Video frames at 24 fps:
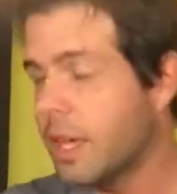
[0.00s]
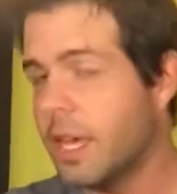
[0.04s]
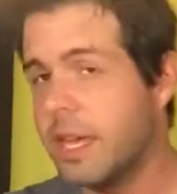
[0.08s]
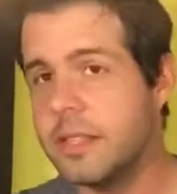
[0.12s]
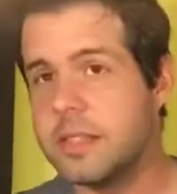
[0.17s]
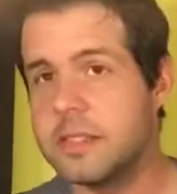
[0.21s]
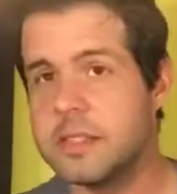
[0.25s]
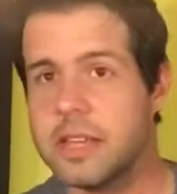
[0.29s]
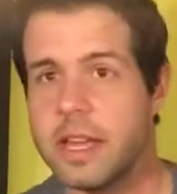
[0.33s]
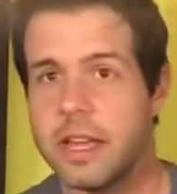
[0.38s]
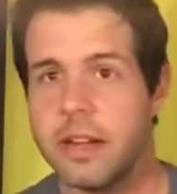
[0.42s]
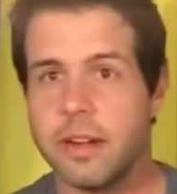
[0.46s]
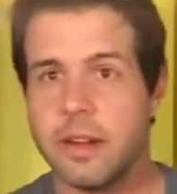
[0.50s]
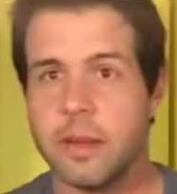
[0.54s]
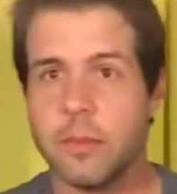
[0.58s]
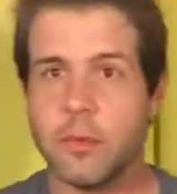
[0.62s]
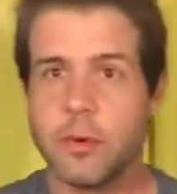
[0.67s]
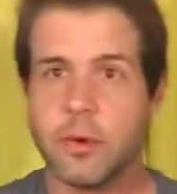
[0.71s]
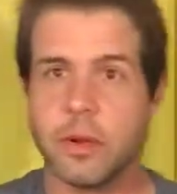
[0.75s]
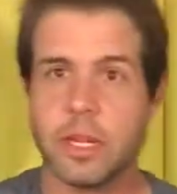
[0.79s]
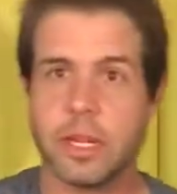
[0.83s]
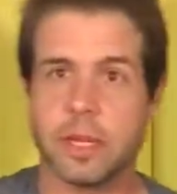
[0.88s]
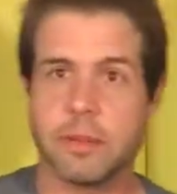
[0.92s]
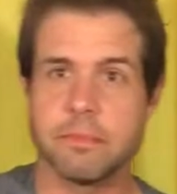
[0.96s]
It's Saturday
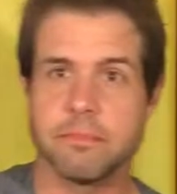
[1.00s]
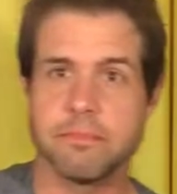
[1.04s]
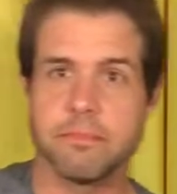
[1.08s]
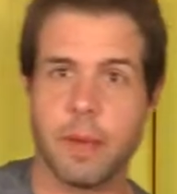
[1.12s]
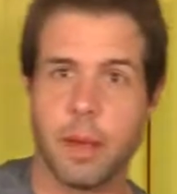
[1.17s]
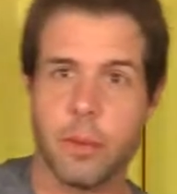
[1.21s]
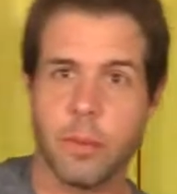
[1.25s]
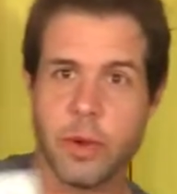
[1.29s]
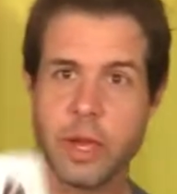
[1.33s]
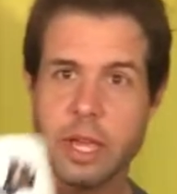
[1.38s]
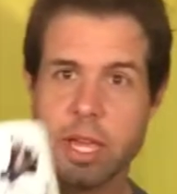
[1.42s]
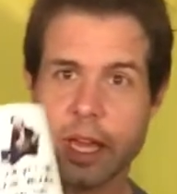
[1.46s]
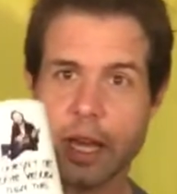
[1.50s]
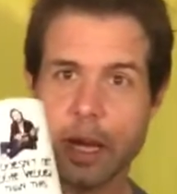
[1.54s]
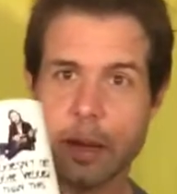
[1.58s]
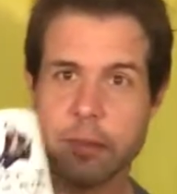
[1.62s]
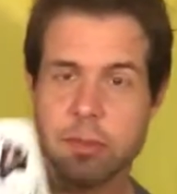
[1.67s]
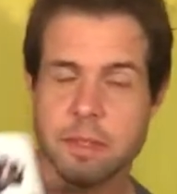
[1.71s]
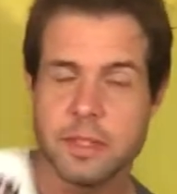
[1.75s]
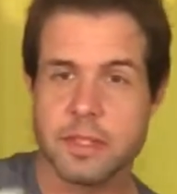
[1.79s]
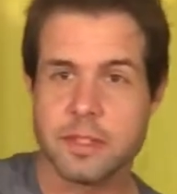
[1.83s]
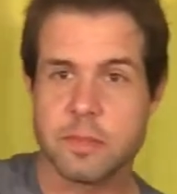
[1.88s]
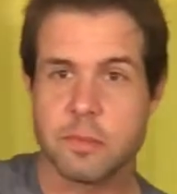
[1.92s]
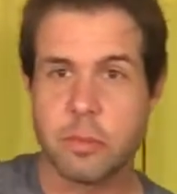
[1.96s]
morning. I'm waking up.
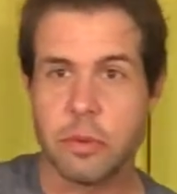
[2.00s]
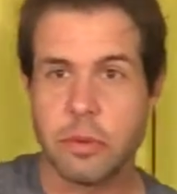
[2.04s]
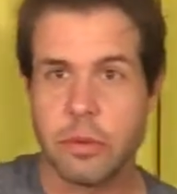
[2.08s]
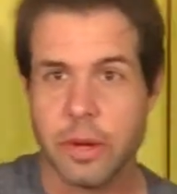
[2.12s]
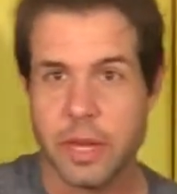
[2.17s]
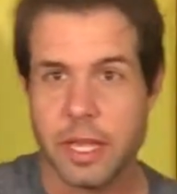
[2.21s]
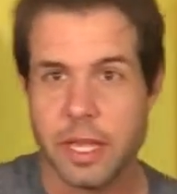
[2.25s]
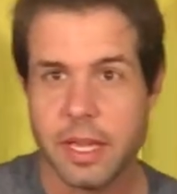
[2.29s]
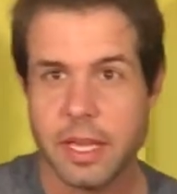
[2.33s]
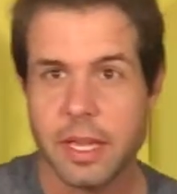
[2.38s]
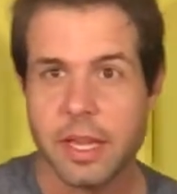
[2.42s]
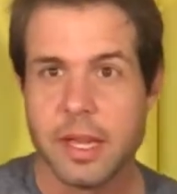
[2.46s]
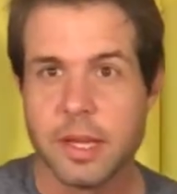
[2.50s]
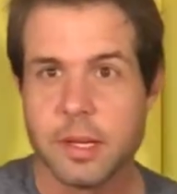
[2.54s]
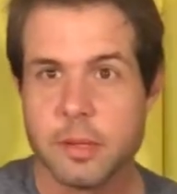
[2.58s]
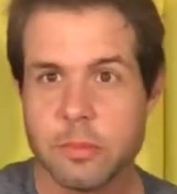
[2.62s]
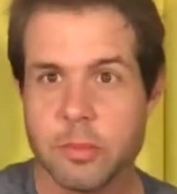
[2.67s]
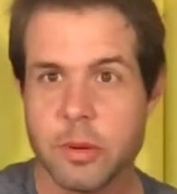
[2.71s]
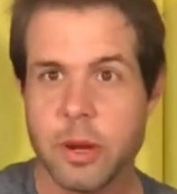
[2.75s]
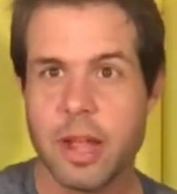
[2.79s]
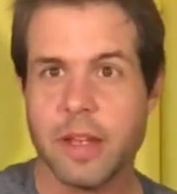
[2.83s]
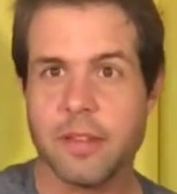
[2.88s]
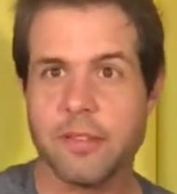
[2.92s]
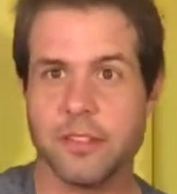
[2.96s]
This is
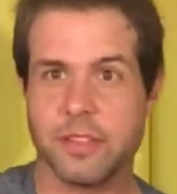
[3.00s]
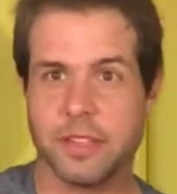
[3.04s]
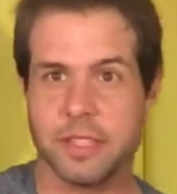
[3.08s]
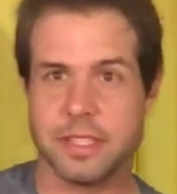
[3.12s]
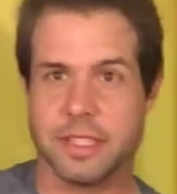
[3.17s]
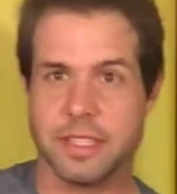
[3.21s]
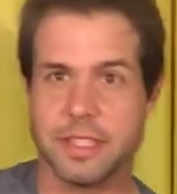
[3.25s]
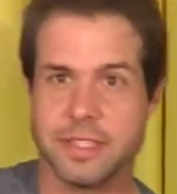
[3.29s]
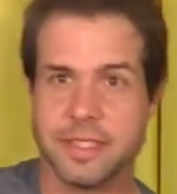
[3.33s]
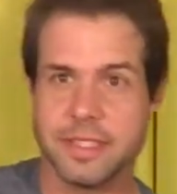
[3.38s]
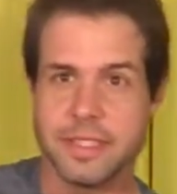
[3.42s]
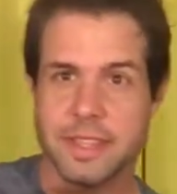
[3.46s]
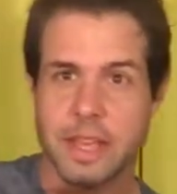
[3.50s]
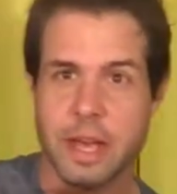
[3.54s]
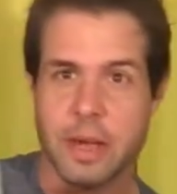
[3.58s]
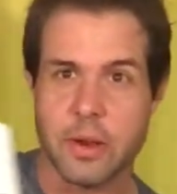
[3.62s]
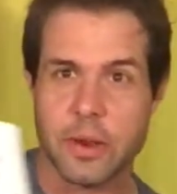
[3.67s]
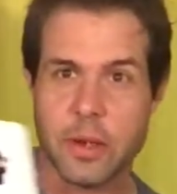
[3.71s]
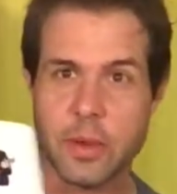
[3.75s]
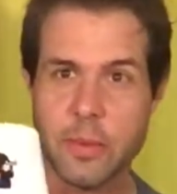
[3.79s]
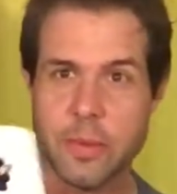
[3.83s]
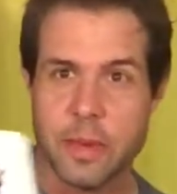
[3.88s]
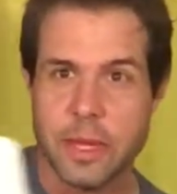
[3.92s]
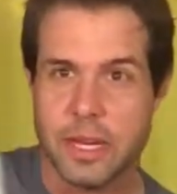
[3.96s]
pre-breakfast. This is how
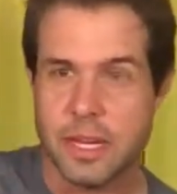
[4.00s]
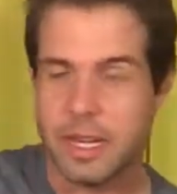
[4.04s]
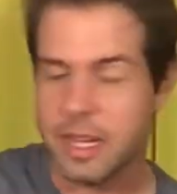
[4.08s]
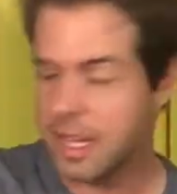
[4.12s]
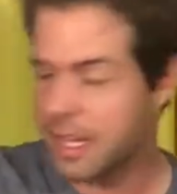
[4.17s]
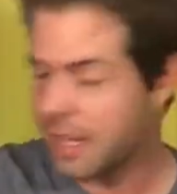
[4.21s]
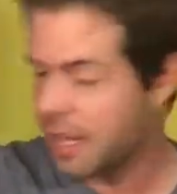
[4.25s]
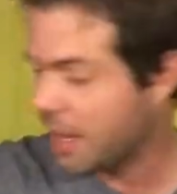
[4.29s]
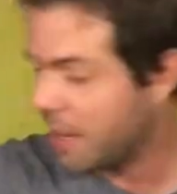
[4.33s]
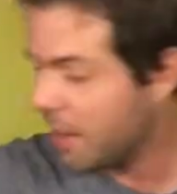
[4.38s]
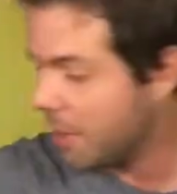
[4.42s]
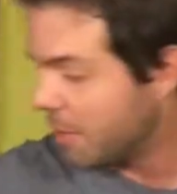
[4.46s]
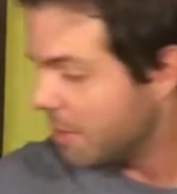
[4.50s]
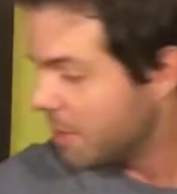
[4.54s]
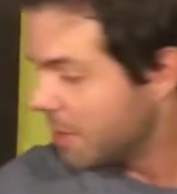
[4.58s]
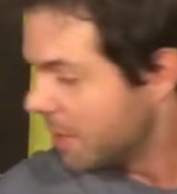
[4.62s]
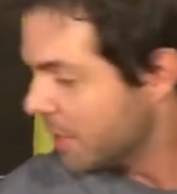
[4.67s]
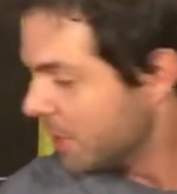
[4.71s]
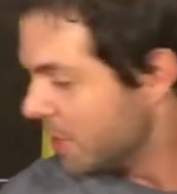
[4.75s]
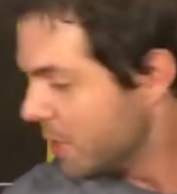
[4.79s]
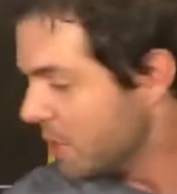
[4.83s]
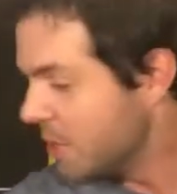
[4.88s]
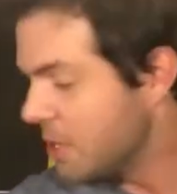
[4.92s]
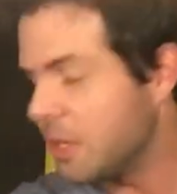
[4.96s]
committed I am
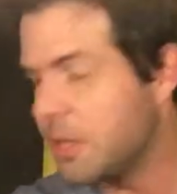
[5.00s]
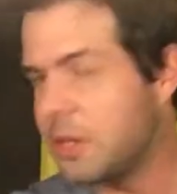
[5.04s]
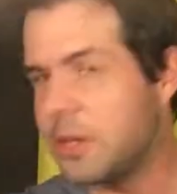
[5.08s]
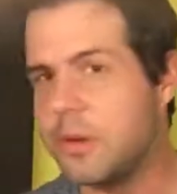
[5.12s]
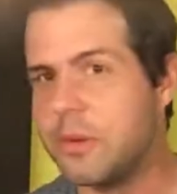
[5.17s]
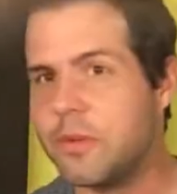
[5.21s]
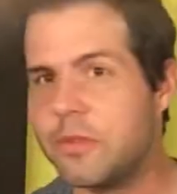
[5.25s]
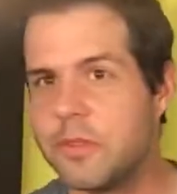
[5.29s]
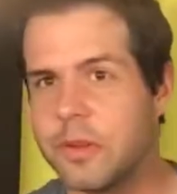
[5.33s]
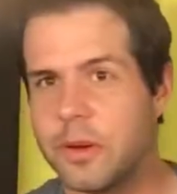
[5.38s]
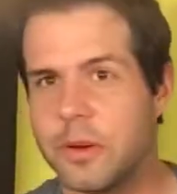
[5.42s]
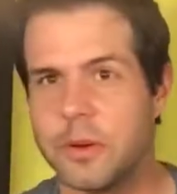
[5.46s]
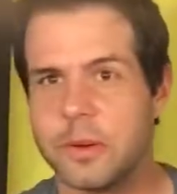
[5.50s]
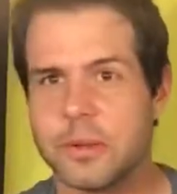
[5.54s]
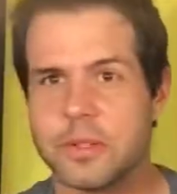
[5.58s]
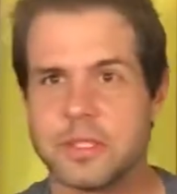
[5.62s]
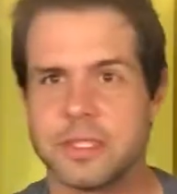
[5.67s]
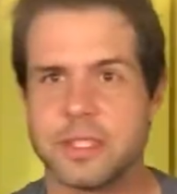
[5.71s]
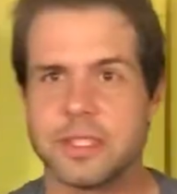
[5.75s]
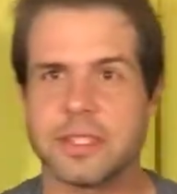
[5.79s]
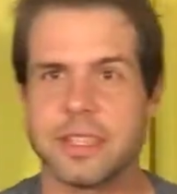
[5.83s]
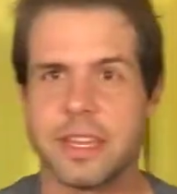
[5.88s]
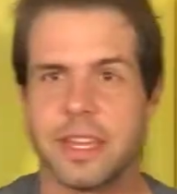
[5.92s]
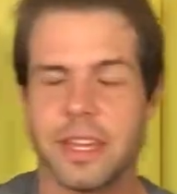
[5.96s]
to you folks.
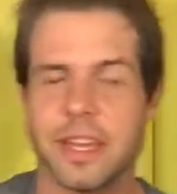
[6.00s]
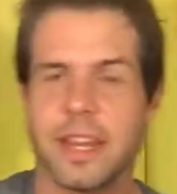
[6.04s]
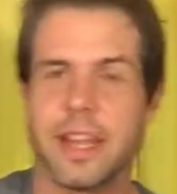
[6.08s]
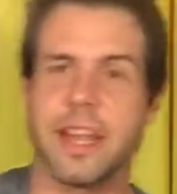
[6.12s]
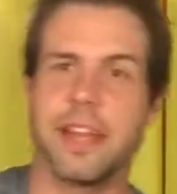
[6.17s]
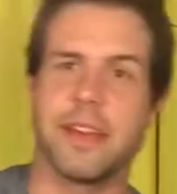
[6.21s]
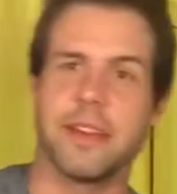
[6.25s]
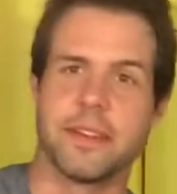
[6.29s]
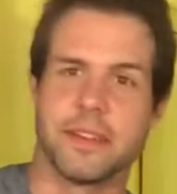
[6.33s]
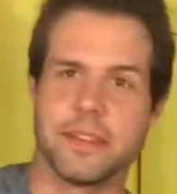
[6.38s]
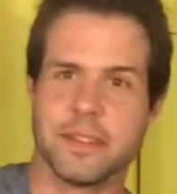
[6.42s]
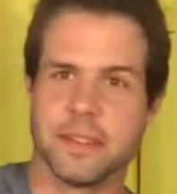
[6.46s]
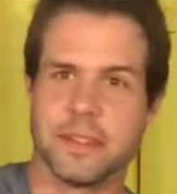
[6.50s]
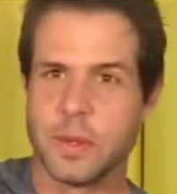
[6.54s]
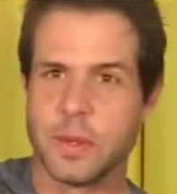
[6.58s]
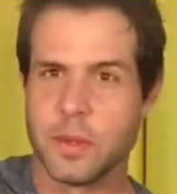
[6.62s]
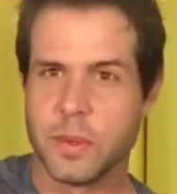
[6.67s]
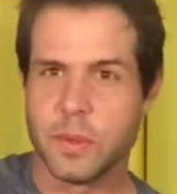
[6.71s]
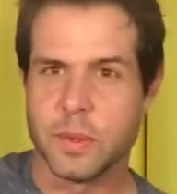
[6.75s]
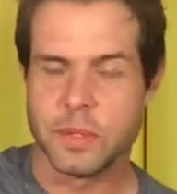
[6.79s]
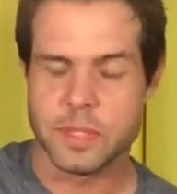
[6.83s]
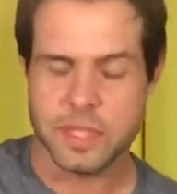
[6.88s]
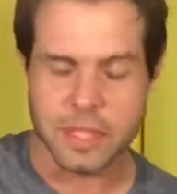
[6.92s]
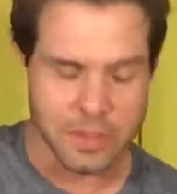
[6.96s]
Just kidding. I
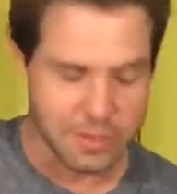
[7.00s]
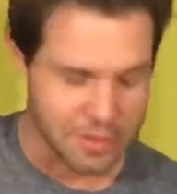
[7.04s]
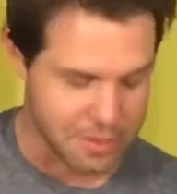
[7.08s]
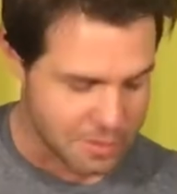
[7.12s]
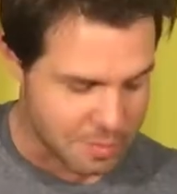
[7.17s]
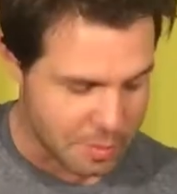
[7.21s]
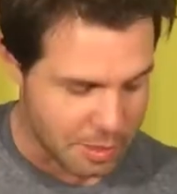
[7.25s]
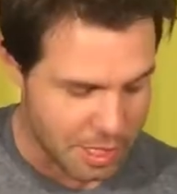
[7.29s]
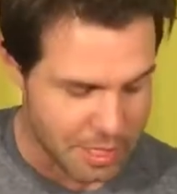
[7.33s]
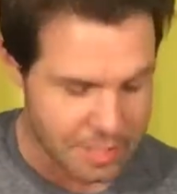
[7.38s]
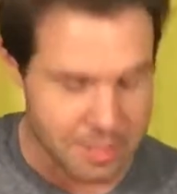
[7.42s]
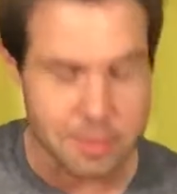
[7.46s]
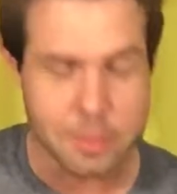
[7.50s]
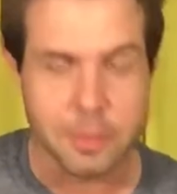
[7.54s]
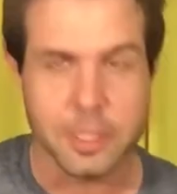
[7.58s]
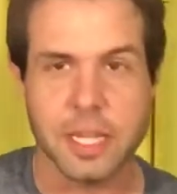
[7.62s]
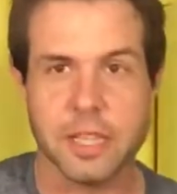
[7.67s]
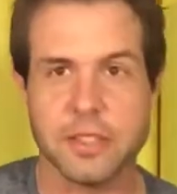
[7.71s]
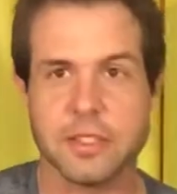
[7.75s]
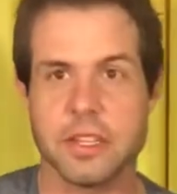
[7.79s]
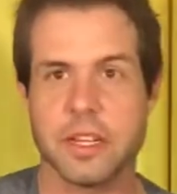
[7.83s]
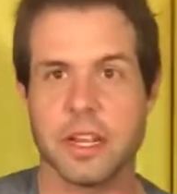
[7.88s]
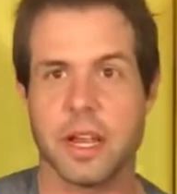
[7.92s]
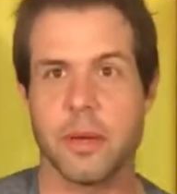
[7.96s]
was irresponsible
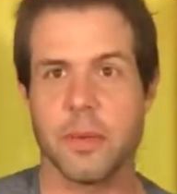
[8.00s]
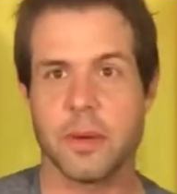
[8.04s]
yesterday.